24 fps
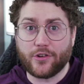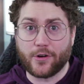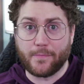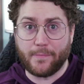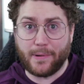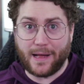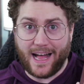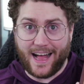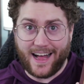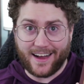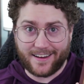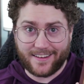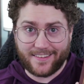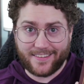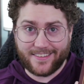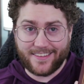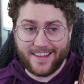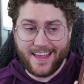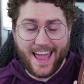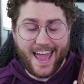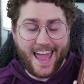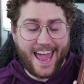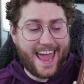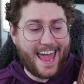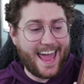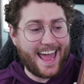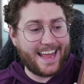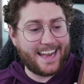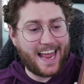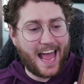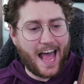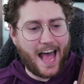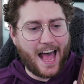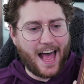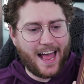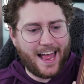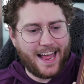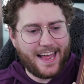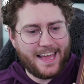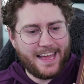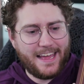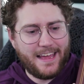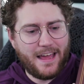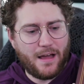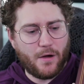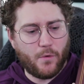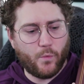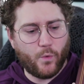box, and
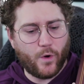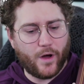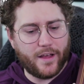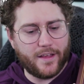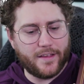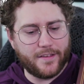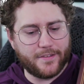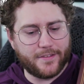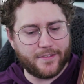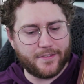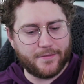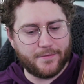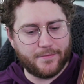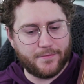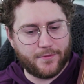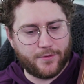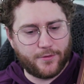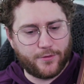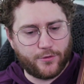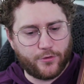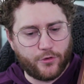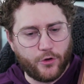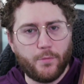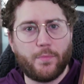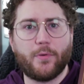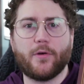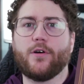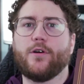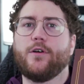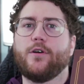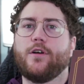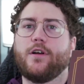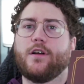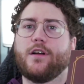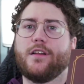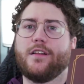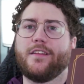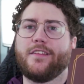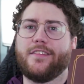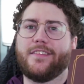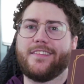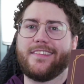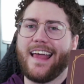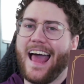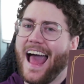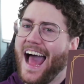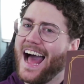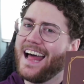I was super
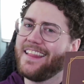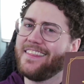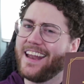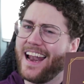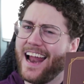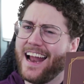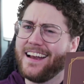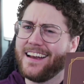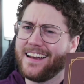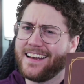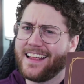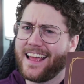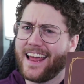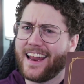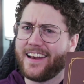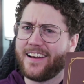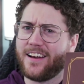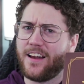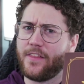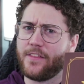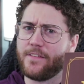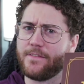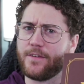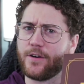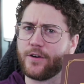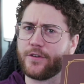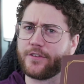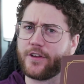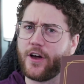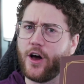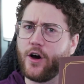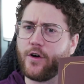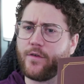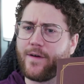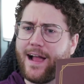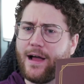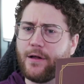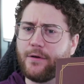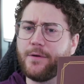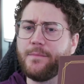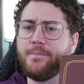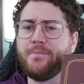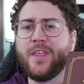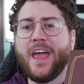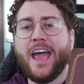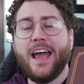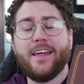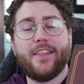sad that I didn't get it on the first go around.
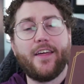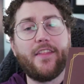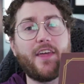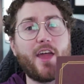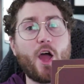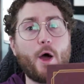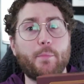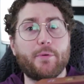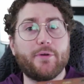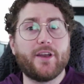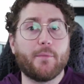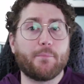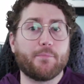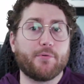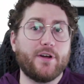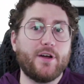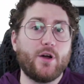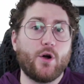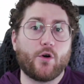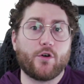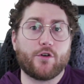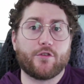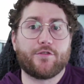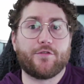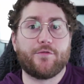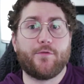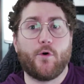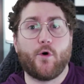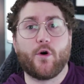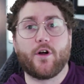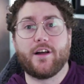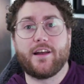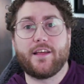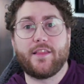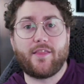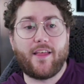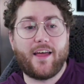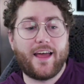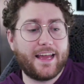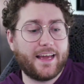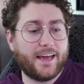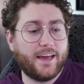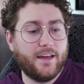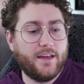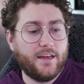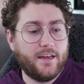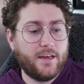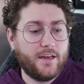Then they opened up pre-orders for it in like
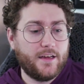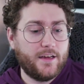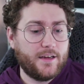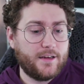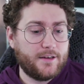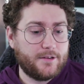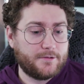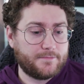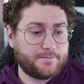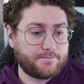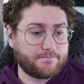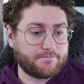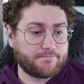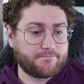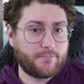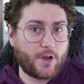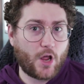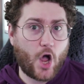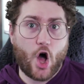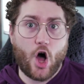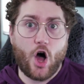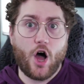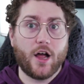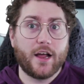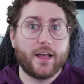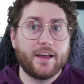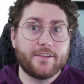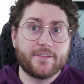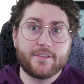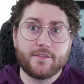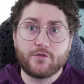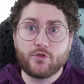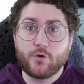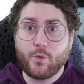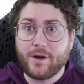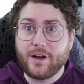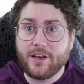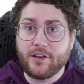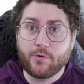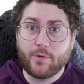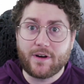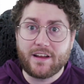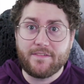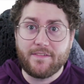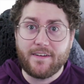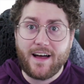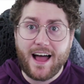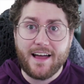August of
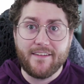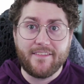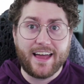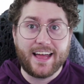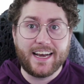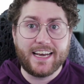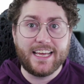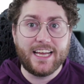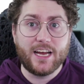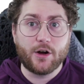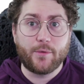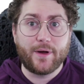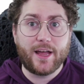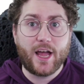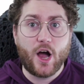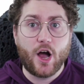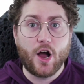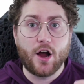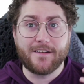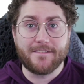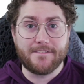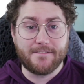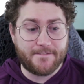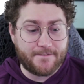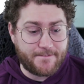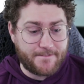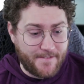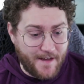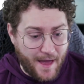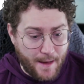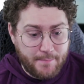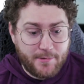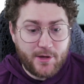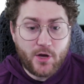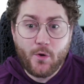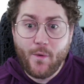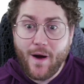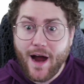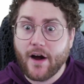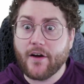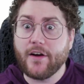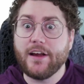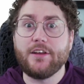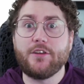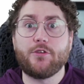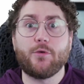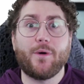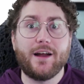2025, and here we are,
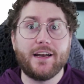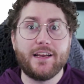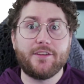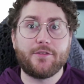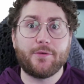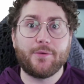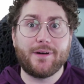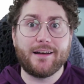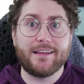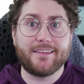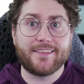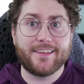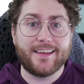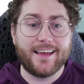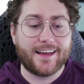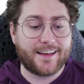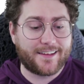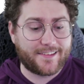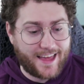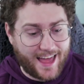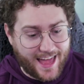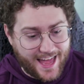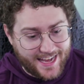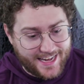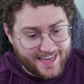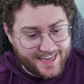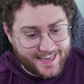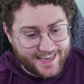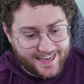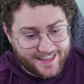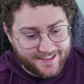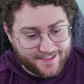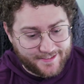February 2026, and it is